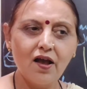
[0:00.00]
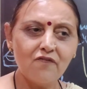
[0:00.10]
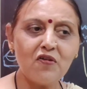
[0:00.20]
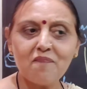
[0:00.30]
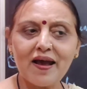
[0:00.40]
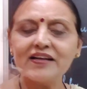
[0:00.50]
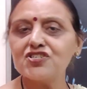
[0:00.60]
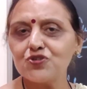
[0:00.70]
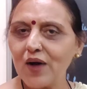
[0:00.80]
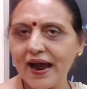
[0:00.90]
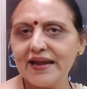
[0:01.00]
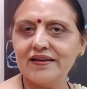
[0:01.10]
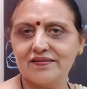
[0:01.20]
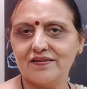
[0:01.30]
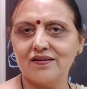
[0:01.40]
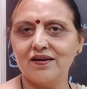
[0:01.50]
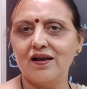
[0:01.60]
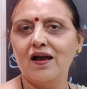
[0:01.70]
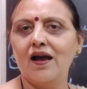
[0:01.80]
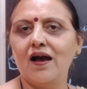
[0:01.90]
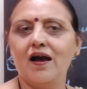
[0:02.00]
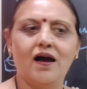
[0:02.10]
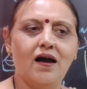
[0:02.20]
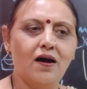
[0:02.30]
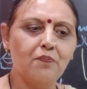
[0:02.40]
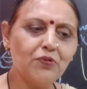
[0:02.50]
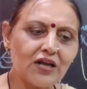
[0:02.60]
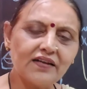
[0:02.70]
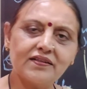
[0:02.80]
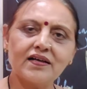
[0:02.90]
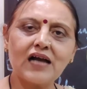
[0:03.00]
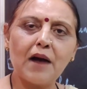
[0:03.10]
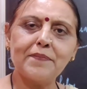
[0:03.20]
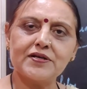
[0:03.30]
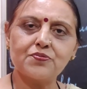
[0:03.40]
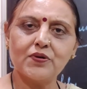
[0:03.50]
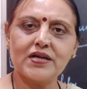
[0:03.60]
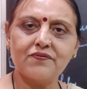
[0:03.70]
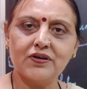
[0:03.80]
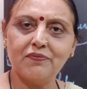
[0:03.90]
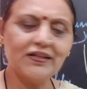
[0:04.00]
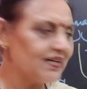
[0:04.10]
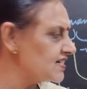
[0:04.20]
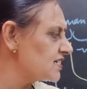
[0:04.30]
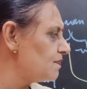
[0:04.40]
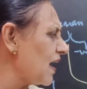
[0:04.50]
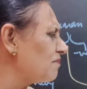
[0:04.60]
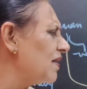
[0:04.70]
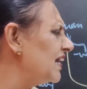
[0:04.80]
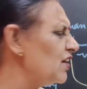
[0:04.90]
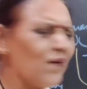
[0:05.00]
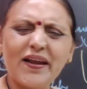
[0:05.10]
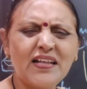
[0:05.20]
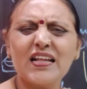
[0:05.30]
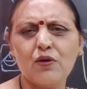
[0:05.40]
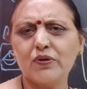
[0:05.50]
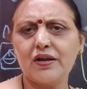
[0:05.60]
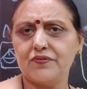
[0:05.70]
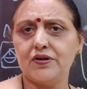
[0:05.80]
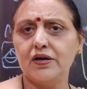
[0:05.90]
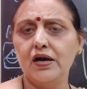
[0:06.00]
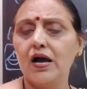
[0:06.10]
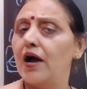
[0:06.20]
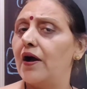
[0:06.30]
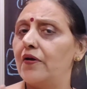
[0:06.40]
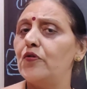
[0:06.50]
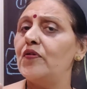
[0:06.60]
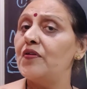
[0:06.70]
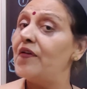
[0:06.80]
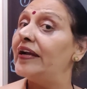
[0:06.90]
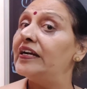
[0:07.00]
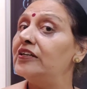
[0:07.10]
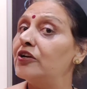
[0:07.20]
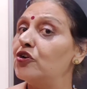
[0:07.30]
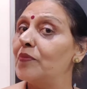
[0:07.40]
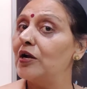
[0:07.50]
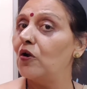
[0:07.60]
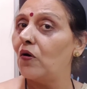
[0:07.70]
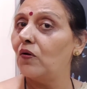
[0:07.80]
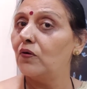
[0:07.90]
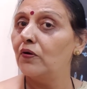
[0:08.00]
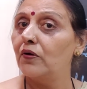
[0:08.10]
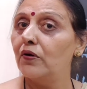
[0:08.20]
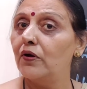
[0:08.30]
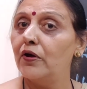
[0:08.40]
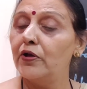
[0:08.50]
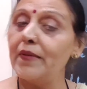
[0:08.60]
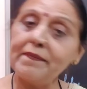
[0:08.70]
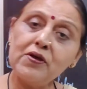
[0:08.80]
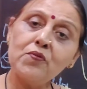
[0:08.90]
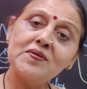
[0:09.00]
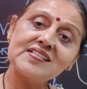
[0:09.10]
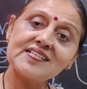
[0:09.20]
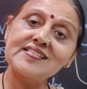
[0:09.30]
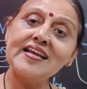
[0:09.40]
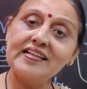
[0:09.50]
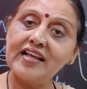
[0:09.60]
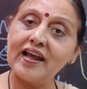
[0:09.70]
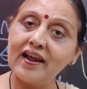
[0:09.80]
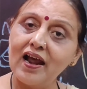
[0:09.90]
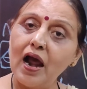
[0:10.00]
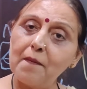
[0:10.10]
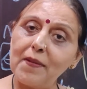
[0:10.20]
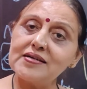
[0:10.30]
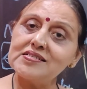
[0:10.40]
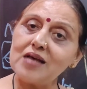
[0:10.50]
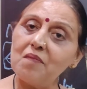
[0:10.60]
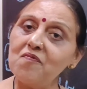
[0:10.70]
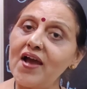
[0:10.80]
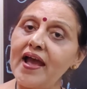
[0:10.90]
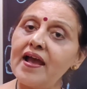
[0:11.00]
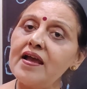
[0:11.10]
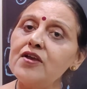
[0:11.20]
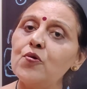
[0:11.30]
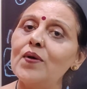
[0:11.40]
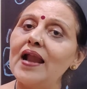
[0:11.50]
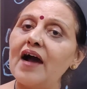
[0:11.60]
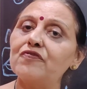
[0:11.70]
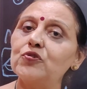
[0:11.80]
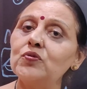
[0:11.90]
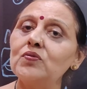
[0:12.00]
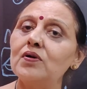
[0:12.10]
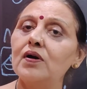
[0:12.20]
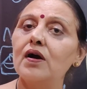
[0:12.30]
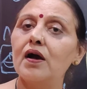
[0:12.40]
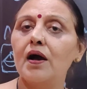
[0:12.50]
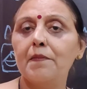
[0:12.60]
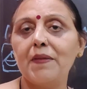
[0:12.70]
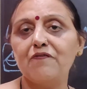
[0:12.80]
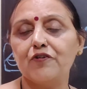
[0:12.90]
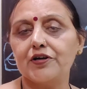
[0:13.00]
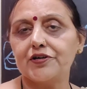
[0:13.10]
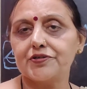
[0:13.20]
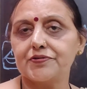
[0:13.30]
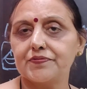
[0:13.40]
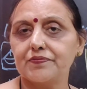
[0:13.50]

We managed to hide, put under the carpet, whatever, whether it is black money or anything, whatever. You evaded the human law. Maybe you will succeed there, but somewhere you will have to pay for it.